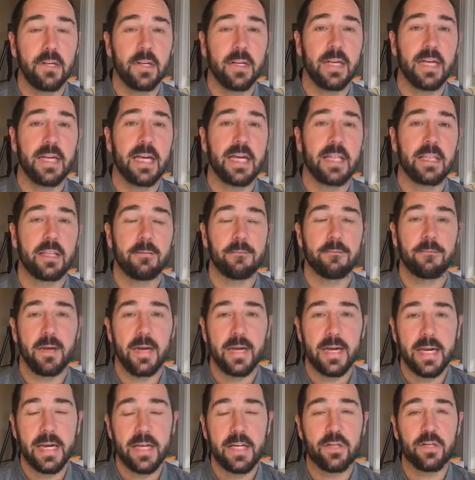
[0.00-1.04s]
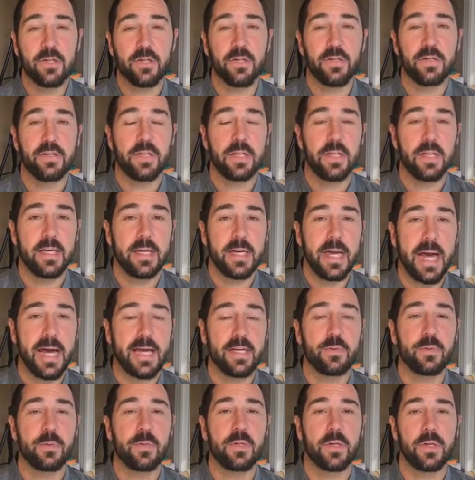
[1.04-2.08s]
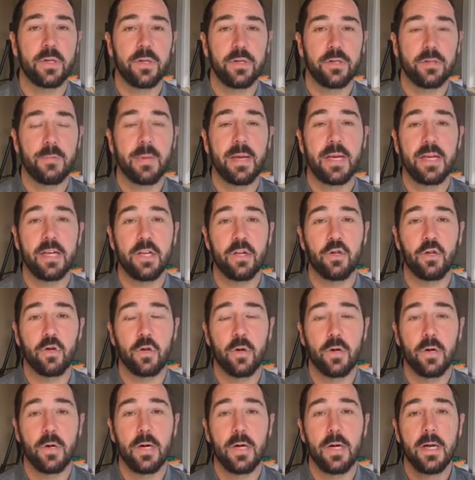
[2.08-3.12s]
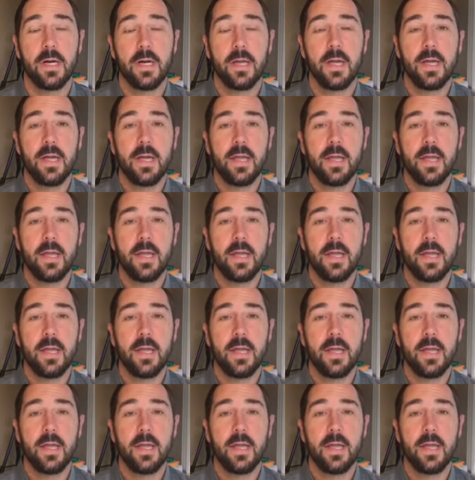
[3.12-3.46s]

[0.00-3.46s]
looking at the financials and the tax returns, making sure